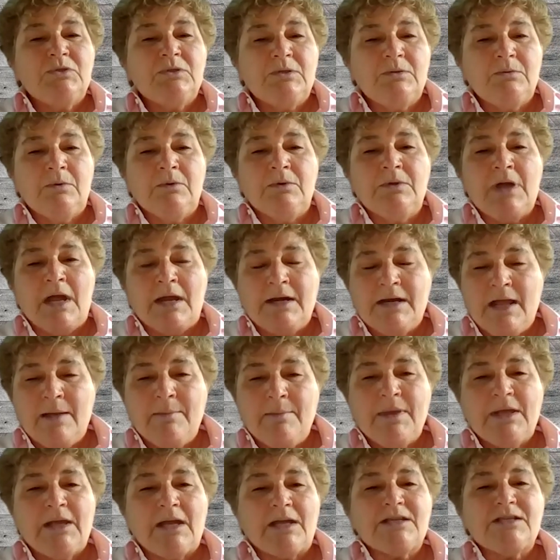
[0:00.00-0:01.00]

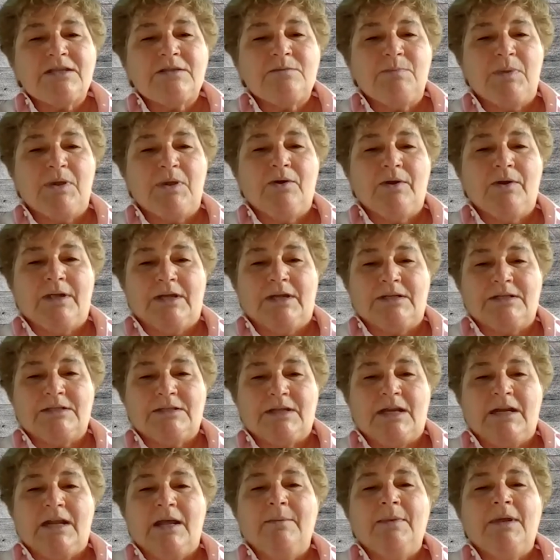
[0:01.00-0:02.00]
experience,
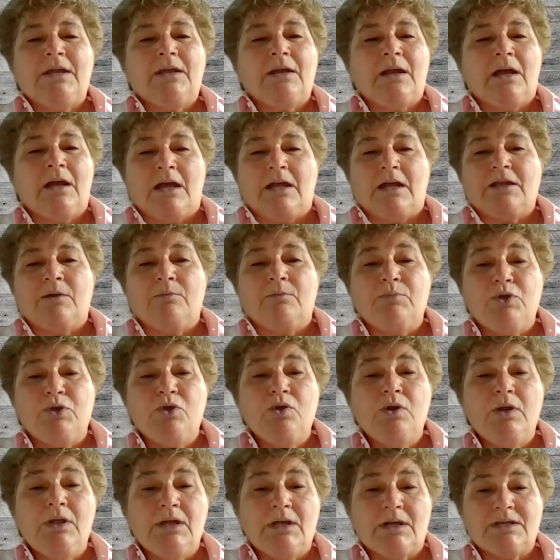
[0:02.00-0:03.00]
dynamic
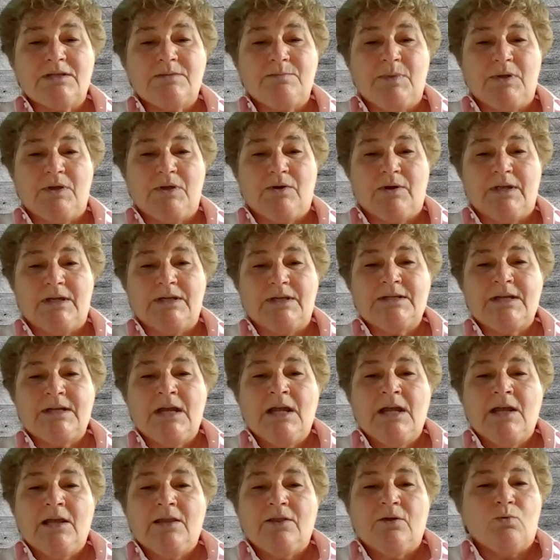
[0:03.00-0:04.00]
computing experience
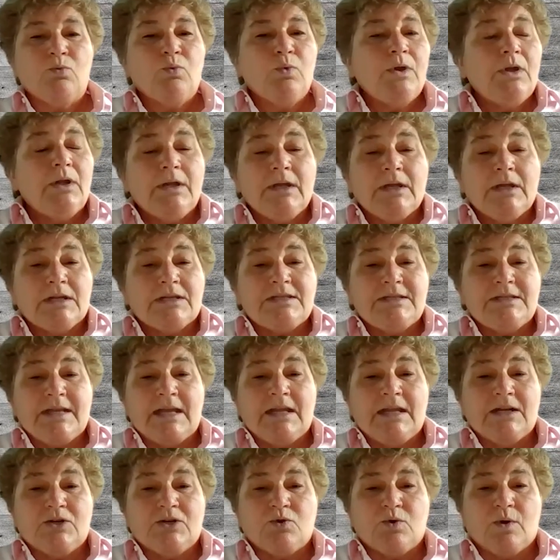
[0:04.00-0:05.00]
that really is
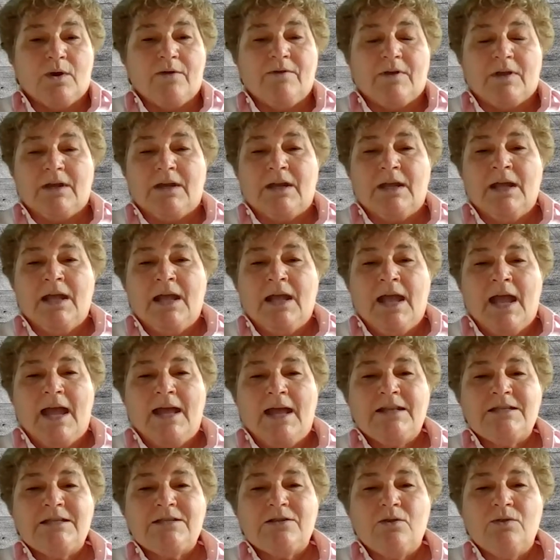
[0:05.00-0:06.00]
data driven.
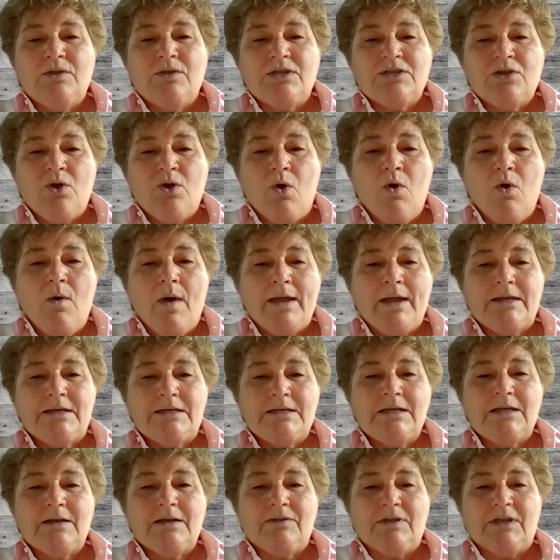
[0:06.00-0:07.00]
And so this whole
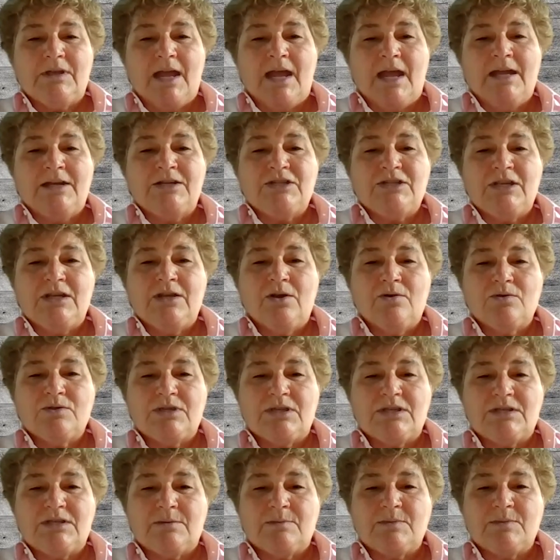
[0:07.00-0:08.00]
idea of the edge
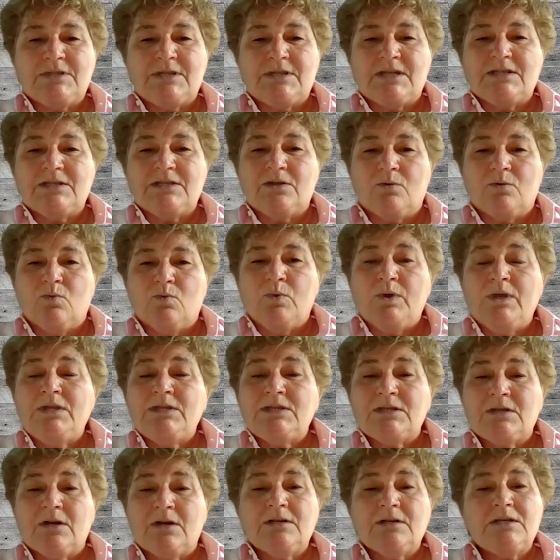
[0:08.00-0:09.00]
ecosystem says that we
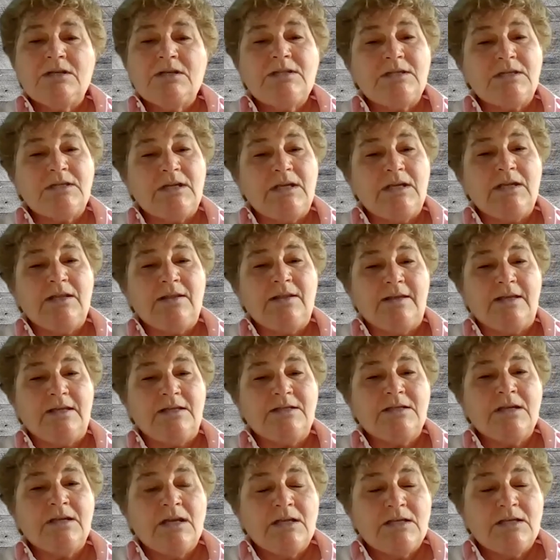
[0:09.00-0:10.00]
start to see
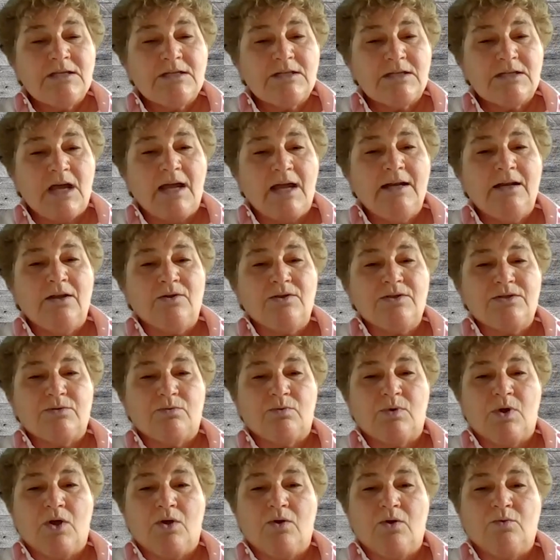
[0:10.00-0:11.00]
these silos
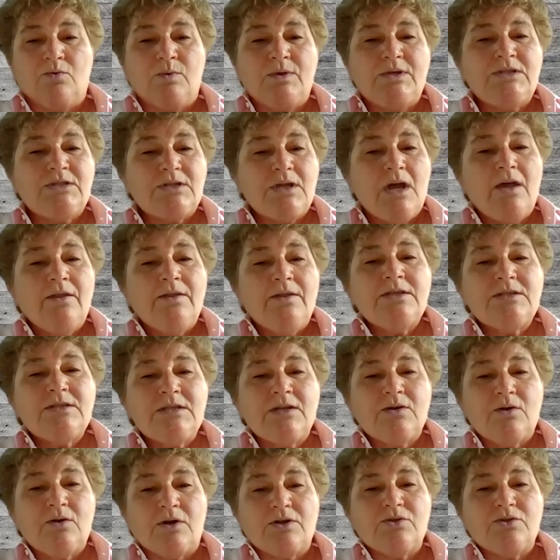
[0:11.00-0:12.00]
erode. We saw
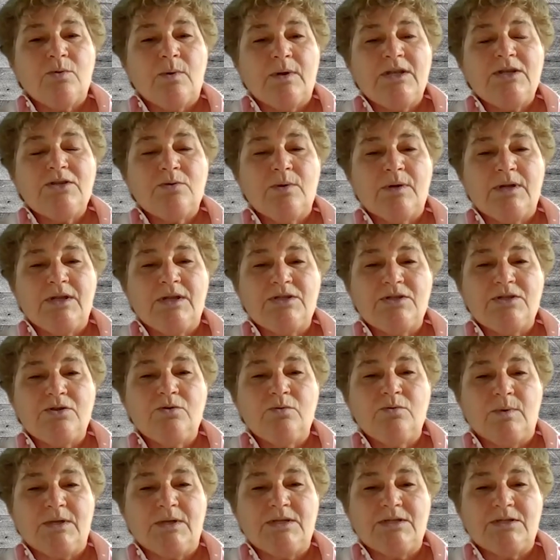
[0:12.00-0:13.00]
this in our
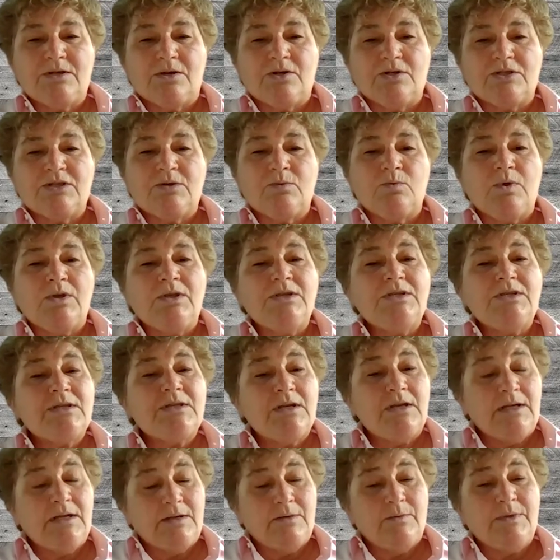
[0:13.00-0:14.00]
2022 research, and we
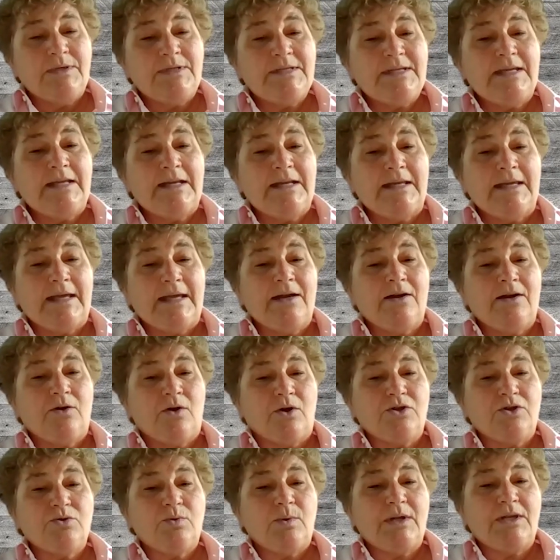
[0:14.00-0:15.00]
see it again in
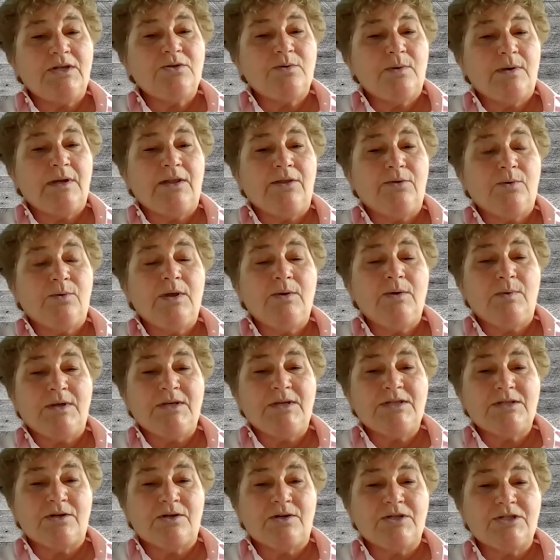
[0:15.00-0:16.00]
our 2023
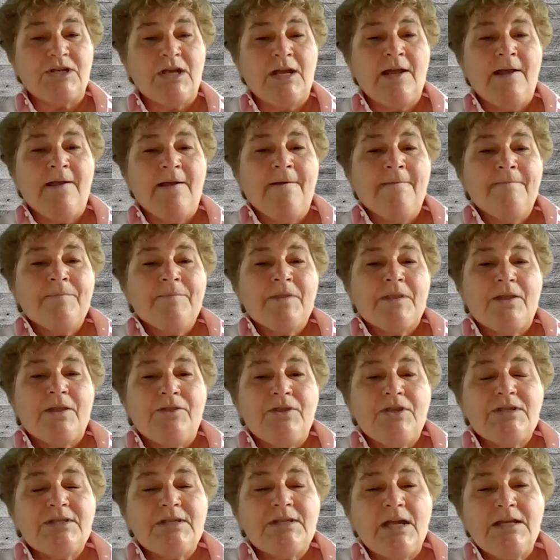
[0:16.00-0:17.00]
research, that
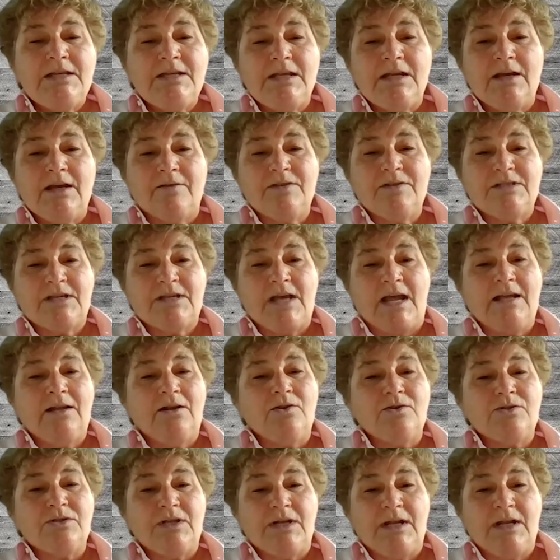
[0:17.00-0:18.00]
this idea of
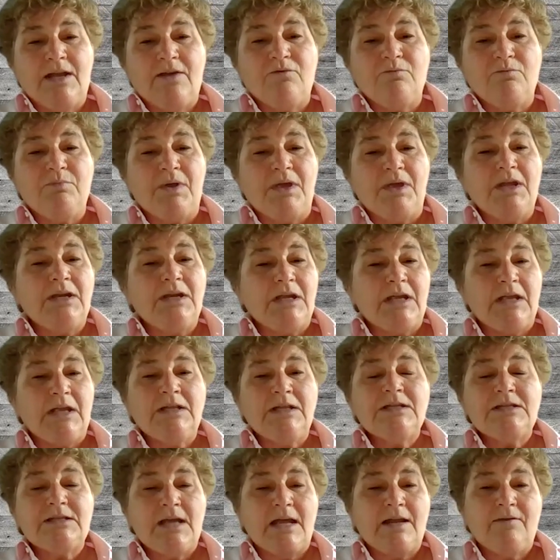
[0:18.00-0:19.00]
silos that have been
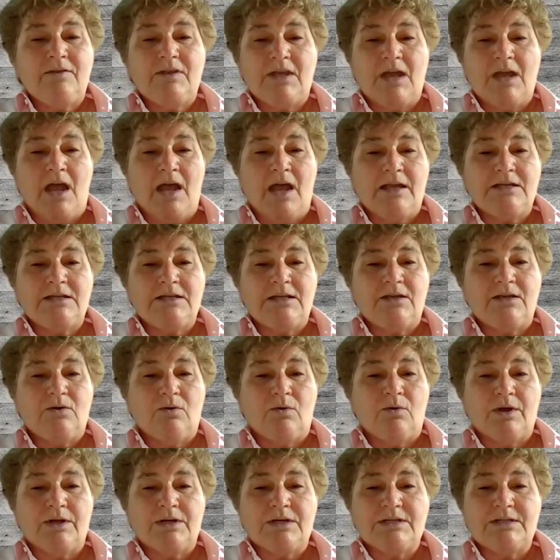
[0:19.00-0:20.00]
inside of the IT
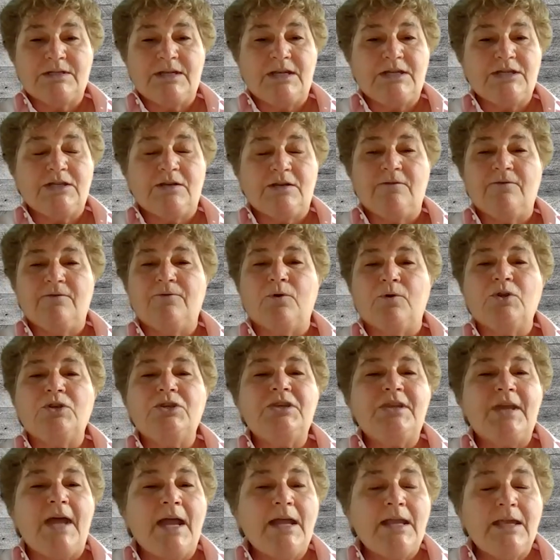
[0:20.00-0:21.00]
organization for
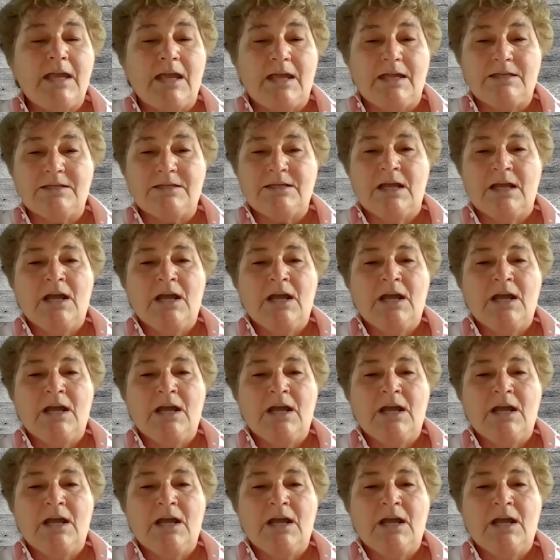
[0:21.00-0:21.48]
decades,